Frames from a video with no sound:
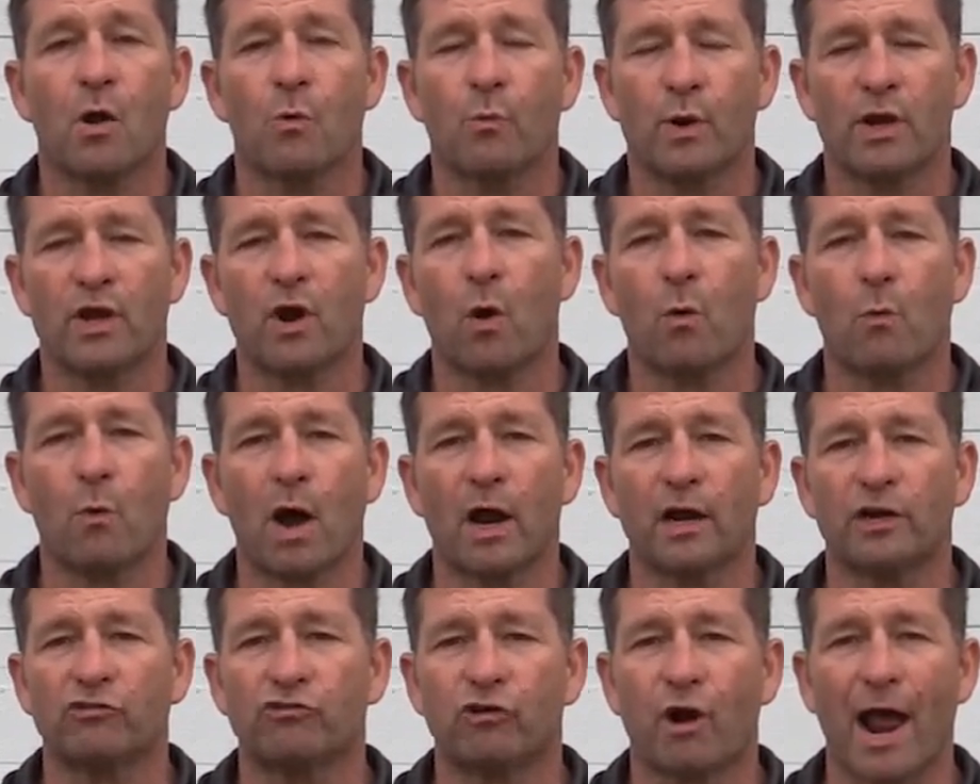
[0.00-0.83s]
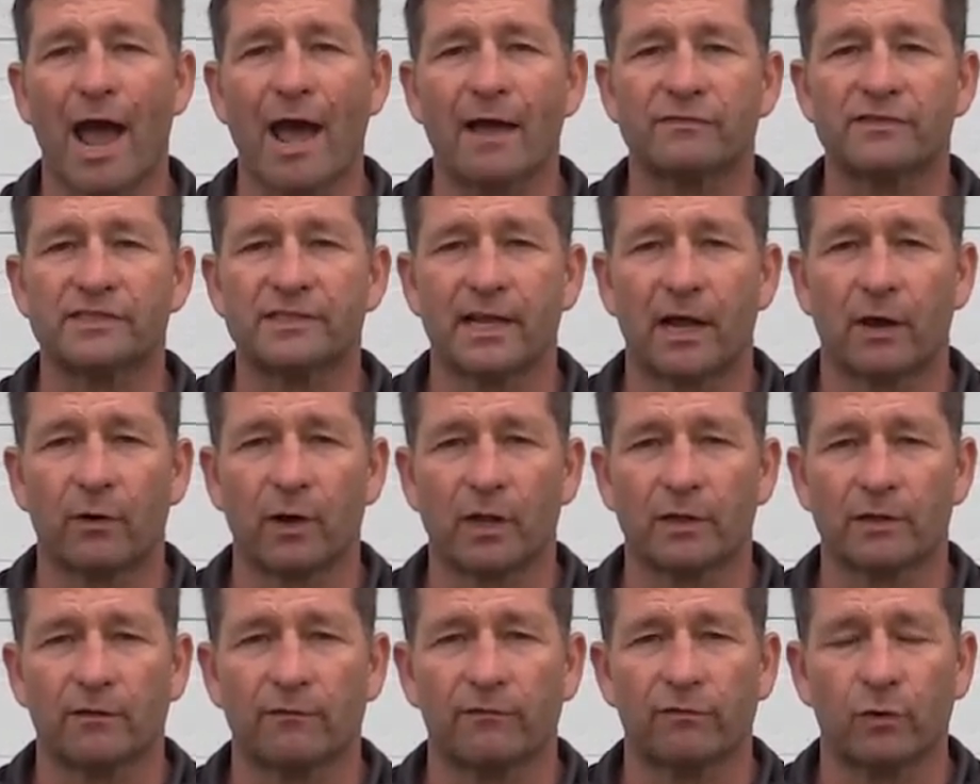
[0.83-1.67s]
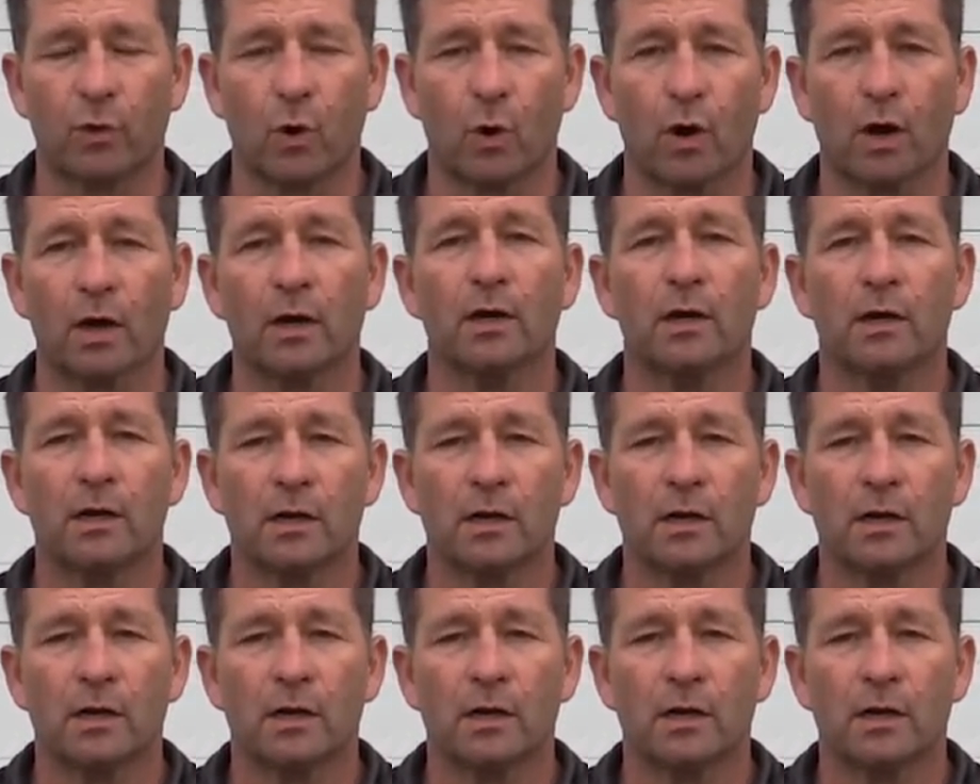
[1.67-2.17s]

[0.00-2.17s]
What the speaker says: We don't want drafts down at the floor